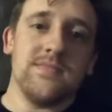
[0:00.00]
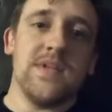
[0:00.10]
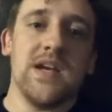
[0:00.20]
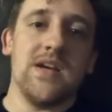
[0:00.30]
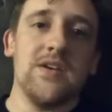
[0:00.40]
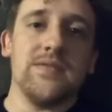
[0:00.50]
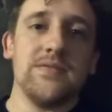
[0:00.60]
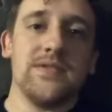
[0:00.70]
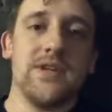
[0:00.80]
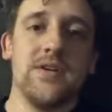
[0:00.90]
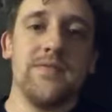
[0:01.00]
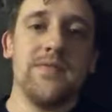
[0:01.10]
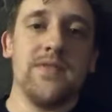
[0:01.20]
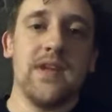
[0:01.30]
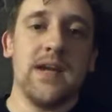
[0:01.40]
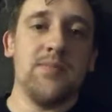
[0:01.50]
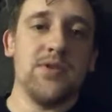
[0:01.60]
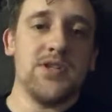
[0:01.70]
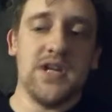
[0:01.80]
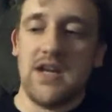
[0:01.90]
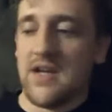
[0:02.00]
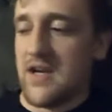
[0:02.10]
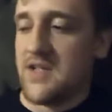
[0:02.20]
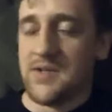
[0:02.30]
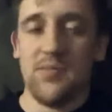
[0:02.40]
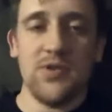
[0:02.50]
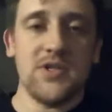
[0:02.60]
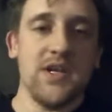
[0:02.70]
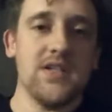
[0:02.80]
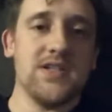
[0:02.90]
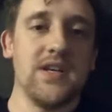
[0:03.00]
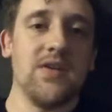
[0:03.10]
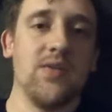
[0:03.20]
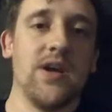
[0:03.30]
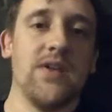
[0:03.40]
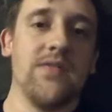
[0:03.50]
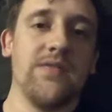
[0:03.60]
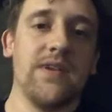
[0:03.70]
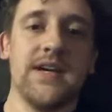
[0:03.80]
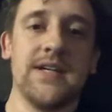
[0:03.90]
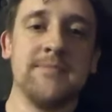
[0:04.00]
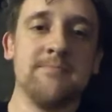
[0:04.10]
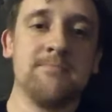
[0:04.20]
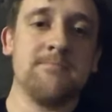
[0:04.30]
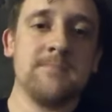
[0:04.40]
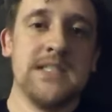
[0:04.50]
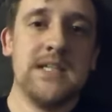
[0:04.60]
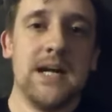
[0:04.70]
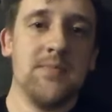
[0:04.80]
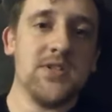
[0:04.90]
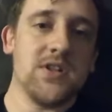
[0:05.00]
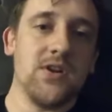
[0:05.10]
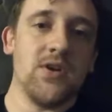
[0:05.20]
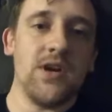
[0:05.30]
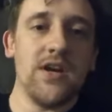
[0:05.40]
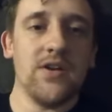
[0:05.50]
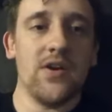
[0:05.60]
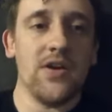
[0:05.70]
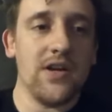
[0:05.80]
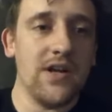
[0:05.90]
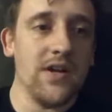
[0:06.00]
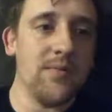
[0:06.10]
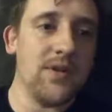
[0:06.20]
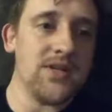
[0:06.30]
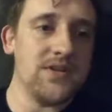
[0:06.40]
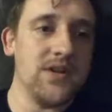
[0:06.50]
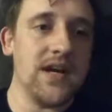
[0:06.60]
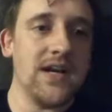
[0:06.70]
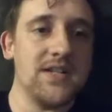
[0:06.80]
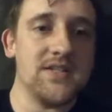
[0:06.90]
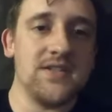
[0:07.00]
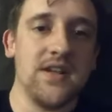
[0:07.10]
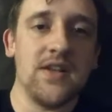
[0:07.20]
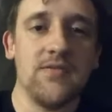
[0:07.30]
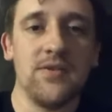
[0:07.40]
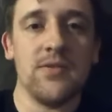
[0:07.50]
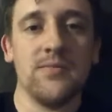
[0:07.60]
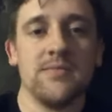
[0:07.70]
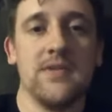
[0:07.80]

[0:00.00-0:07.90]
Thank you. So I appreciate it guys. I appreciate you sticking around. Um, I'm just going to go ahead and call it here. Bless you guys. I love you.